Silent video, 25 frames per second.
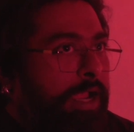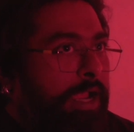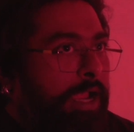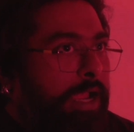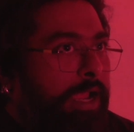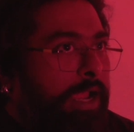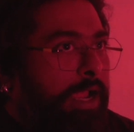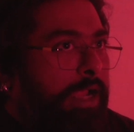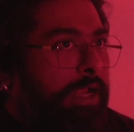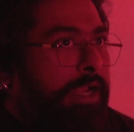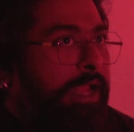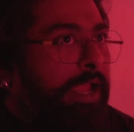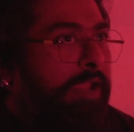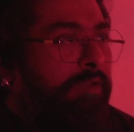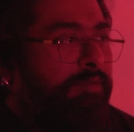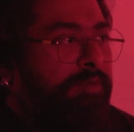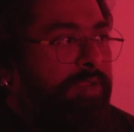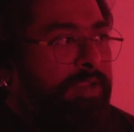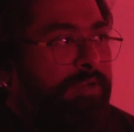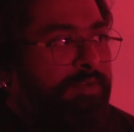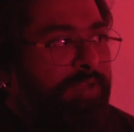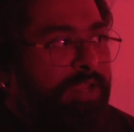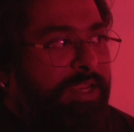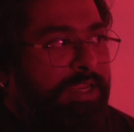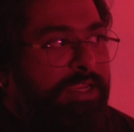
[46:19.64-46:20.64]
And I've
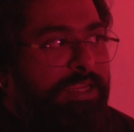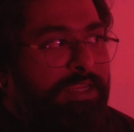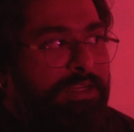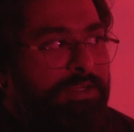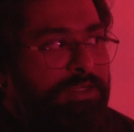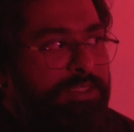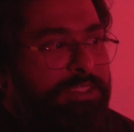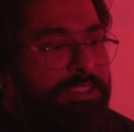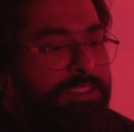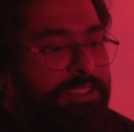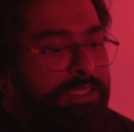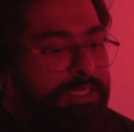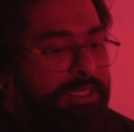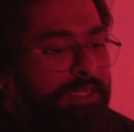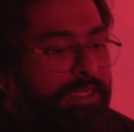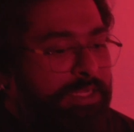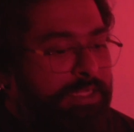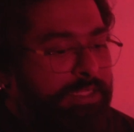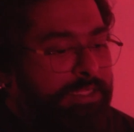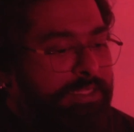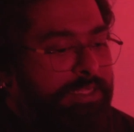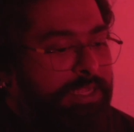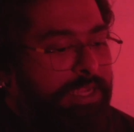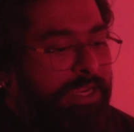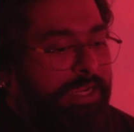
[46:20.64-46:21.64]
been very interested
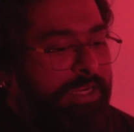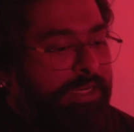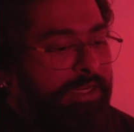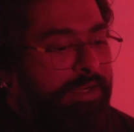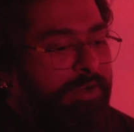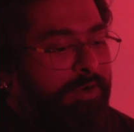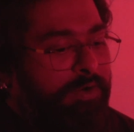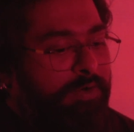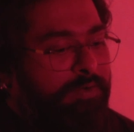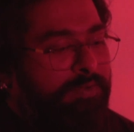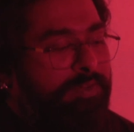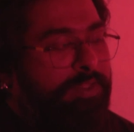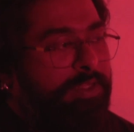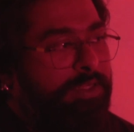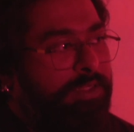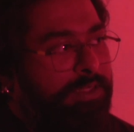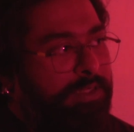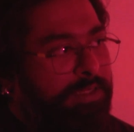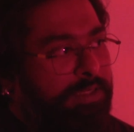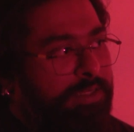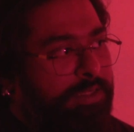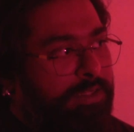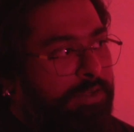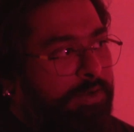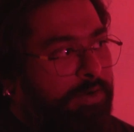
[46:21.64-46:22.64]
in the idea of
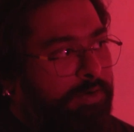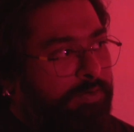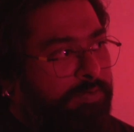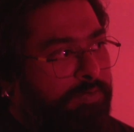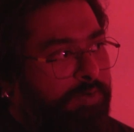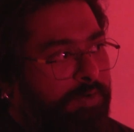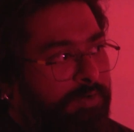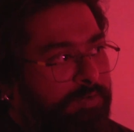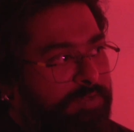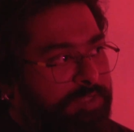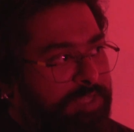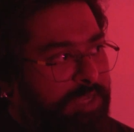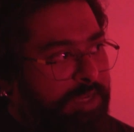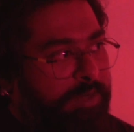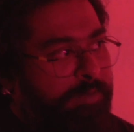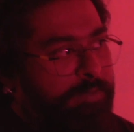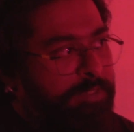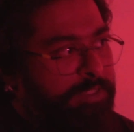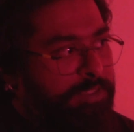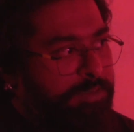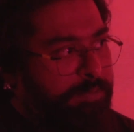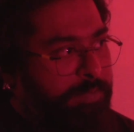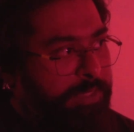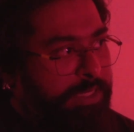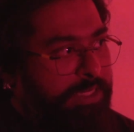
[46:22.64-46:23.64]

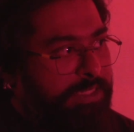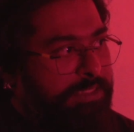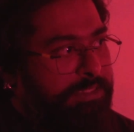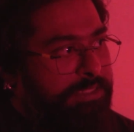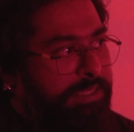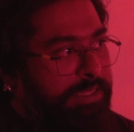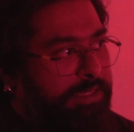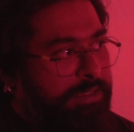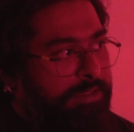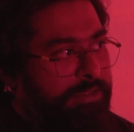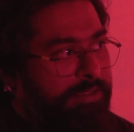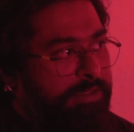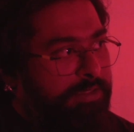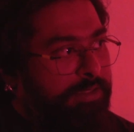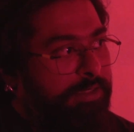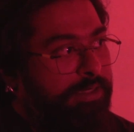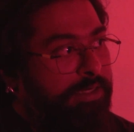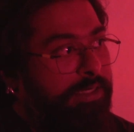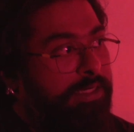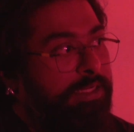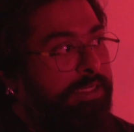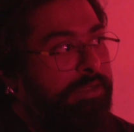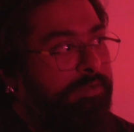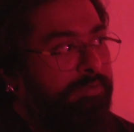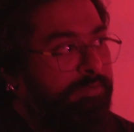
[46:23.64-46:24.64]
cyberspace and
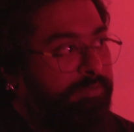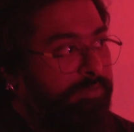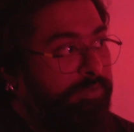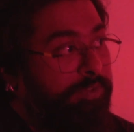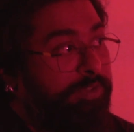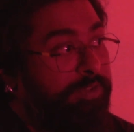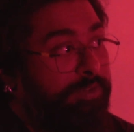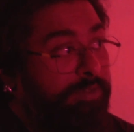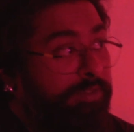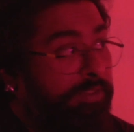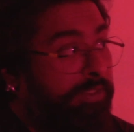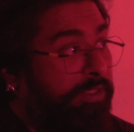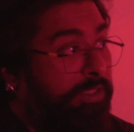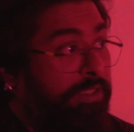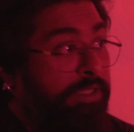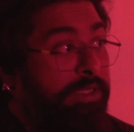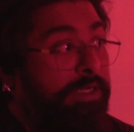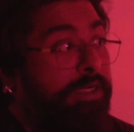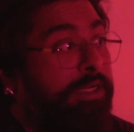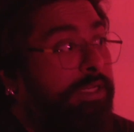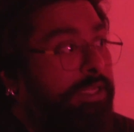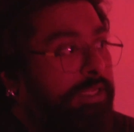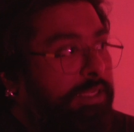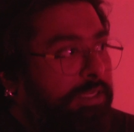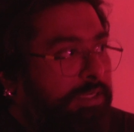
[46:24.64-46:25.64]
the
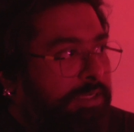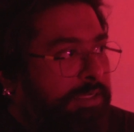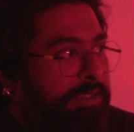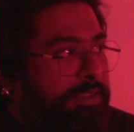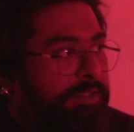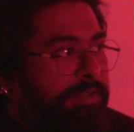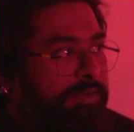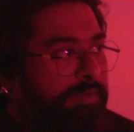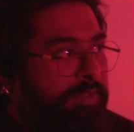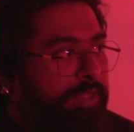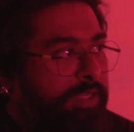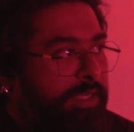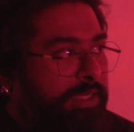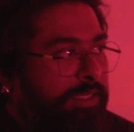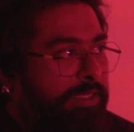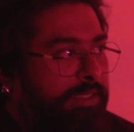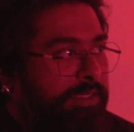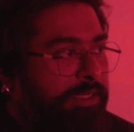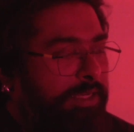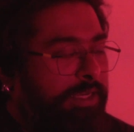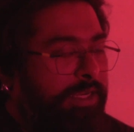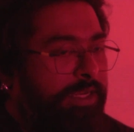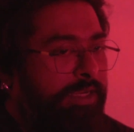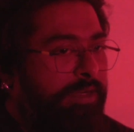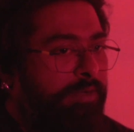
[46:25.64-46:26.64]
early years of the
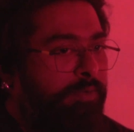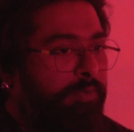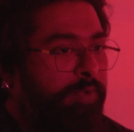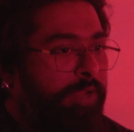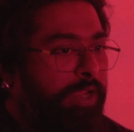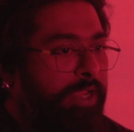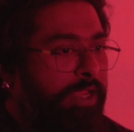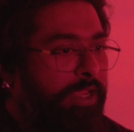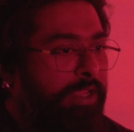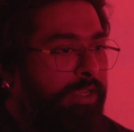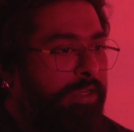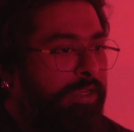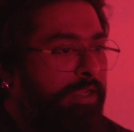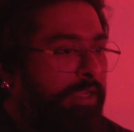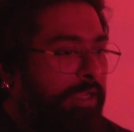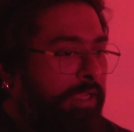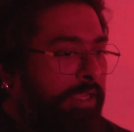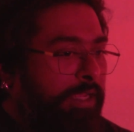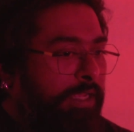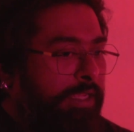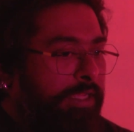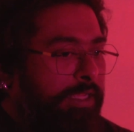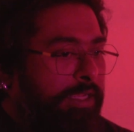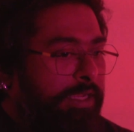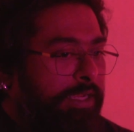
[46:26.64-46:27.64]
internet, where
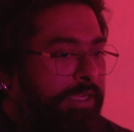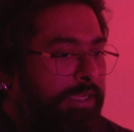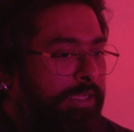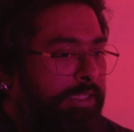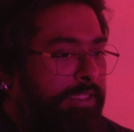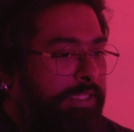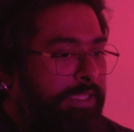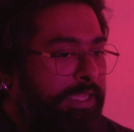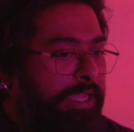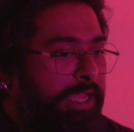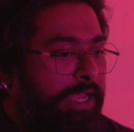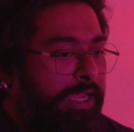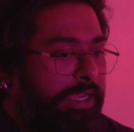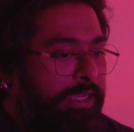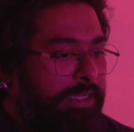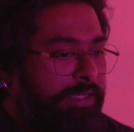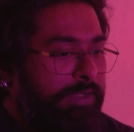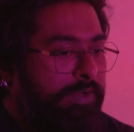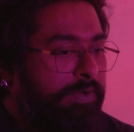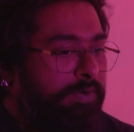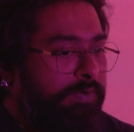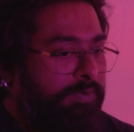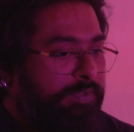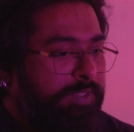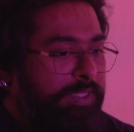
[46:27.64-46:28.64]
the
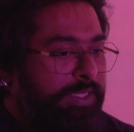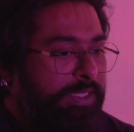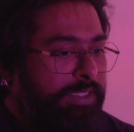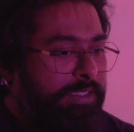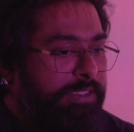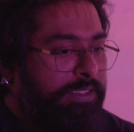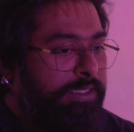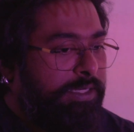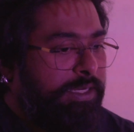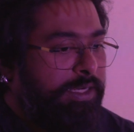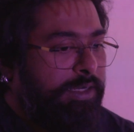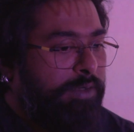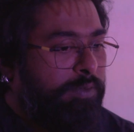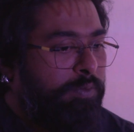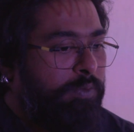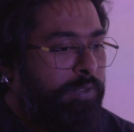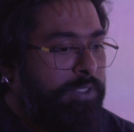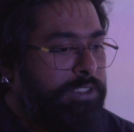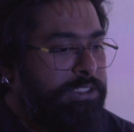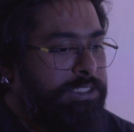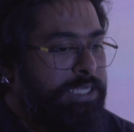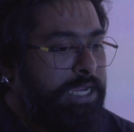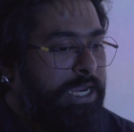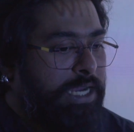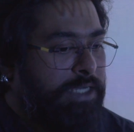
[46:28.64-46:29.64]
idea of the internet
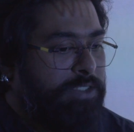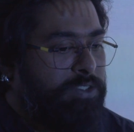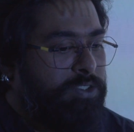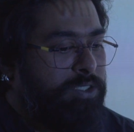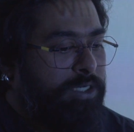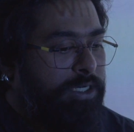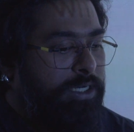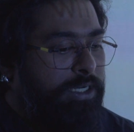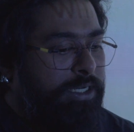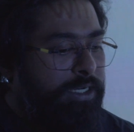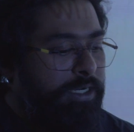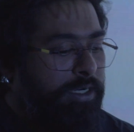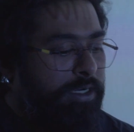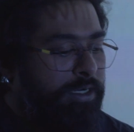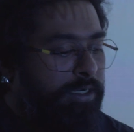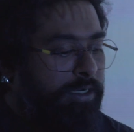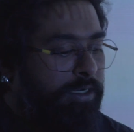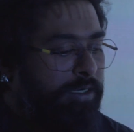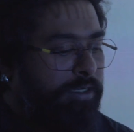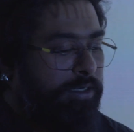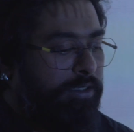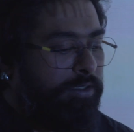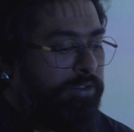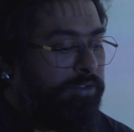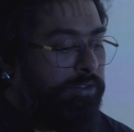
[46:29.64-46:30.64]
was actually
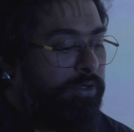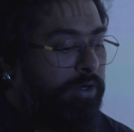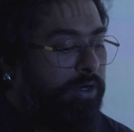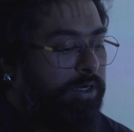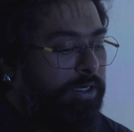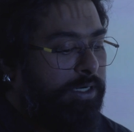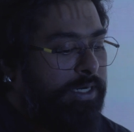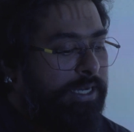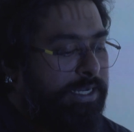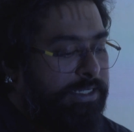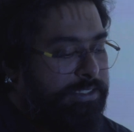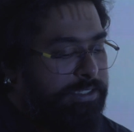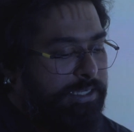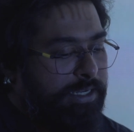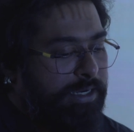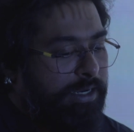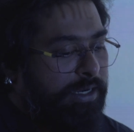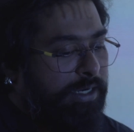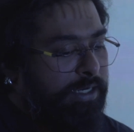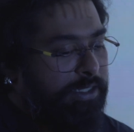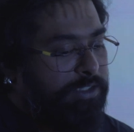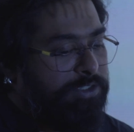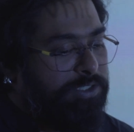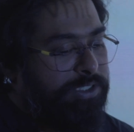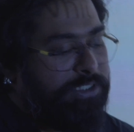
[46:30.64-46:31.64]
not
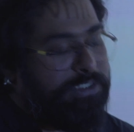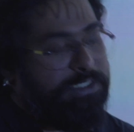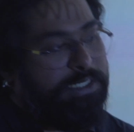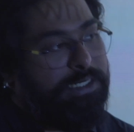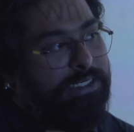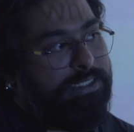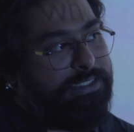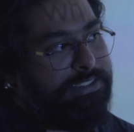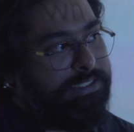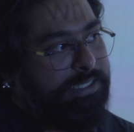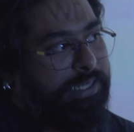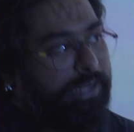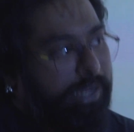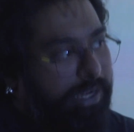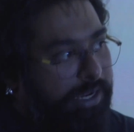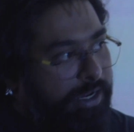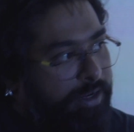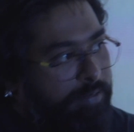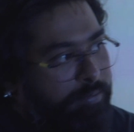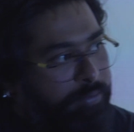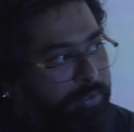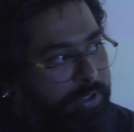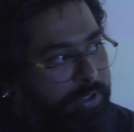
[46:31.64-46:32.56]
necessarily just an escape,